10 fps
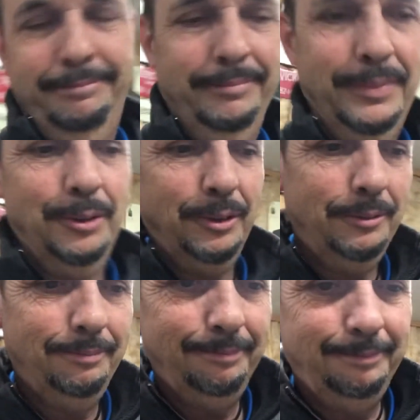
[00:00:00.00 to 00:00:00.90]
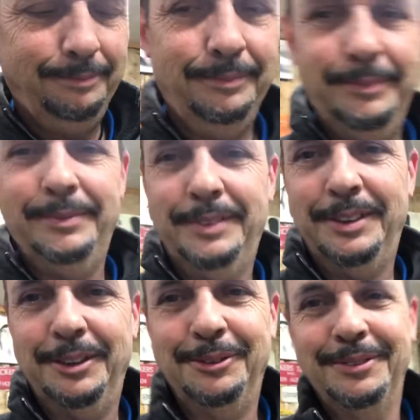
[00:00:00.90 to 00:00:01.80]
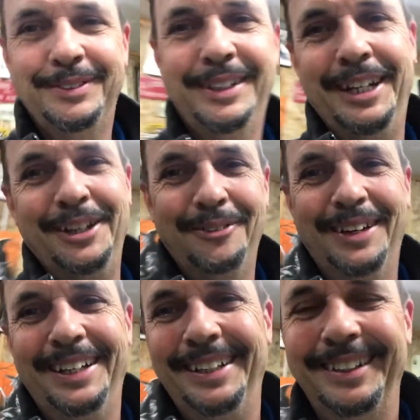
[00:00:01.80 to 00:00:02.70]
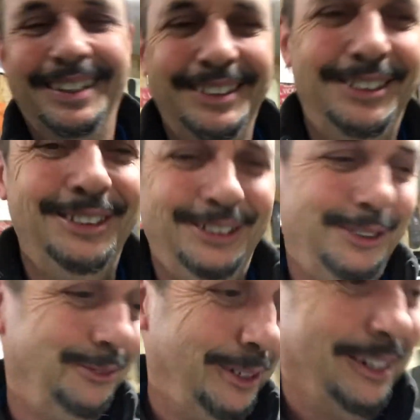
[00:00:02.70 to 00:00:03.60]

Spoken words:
don't know. So anyway, it's just so weird. I